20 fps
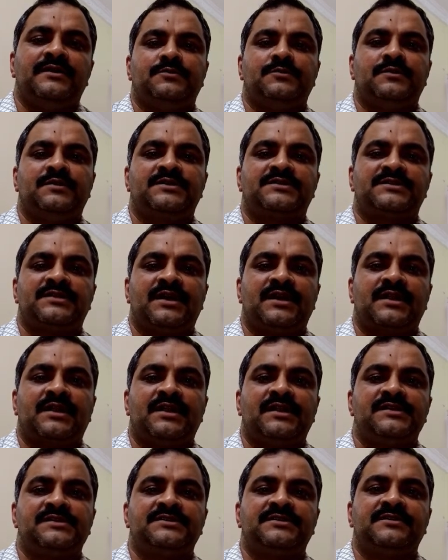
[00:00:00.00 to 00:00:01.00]
towards our
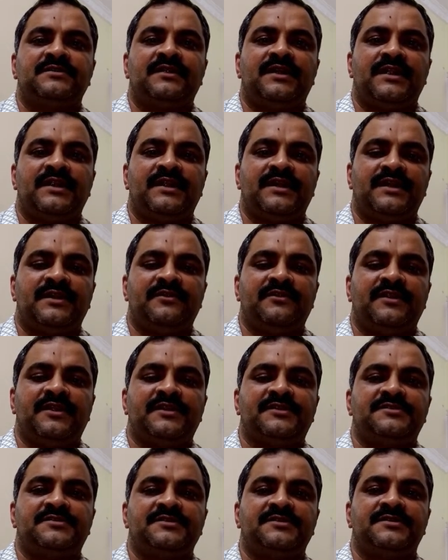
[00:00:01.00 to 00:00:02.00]
culture and
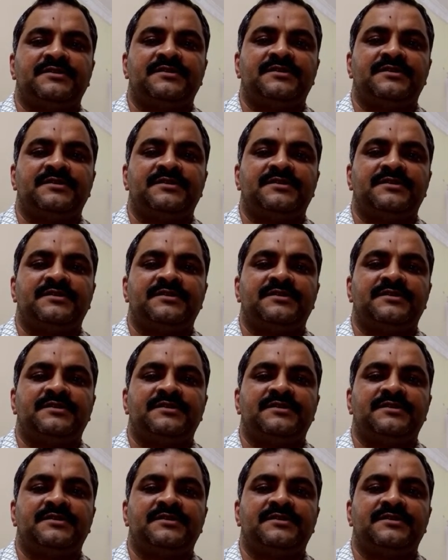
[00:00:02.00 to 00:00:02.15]
heritage